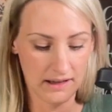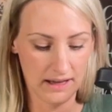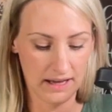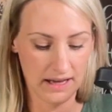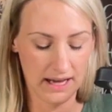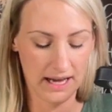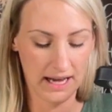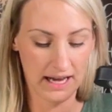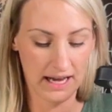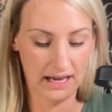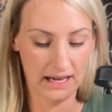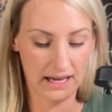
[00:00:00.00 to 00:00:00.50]

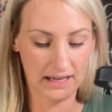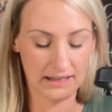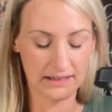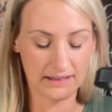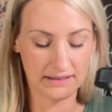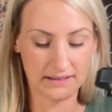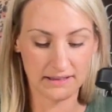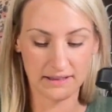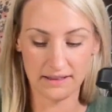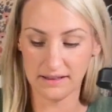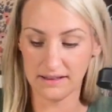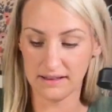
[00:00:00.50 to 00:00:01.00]

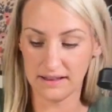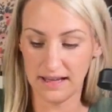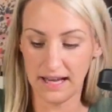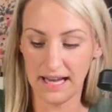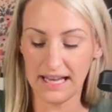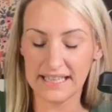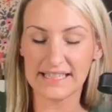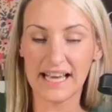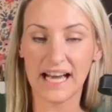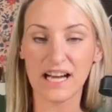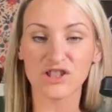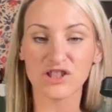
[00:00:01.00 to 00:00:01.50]
And
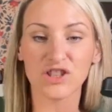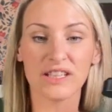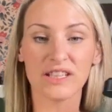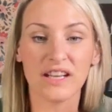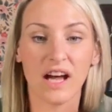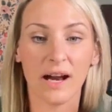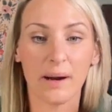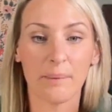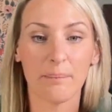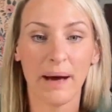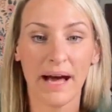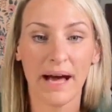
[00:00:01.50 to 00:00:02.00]
it's actually
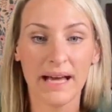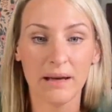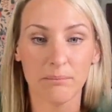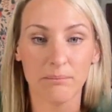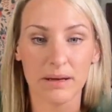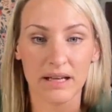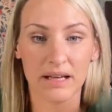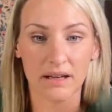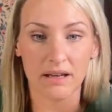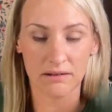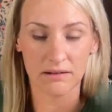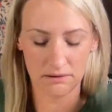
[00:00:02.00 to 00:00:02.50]
not a paint
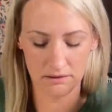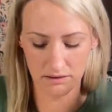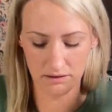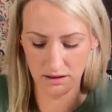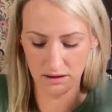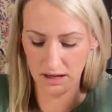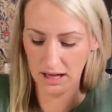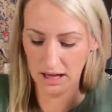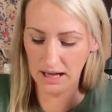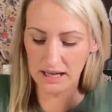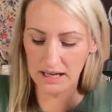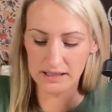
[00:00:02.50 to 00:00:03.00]
pen.
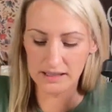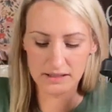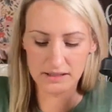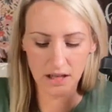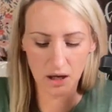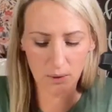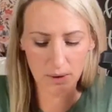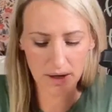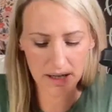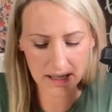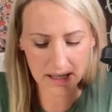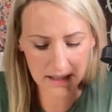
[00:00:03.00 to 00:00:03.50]

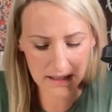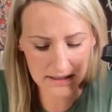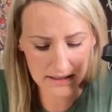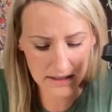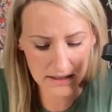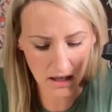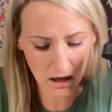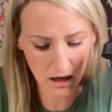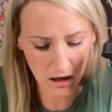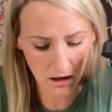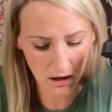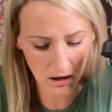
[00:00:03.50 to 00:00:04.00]
So it is
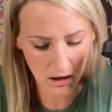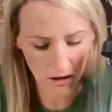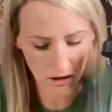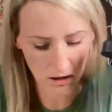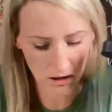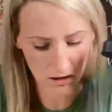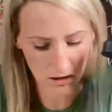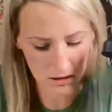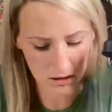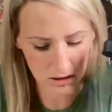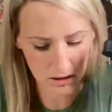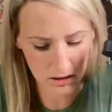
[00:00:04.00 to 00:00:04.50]

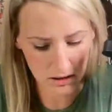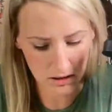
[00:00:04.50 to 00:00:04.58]
called,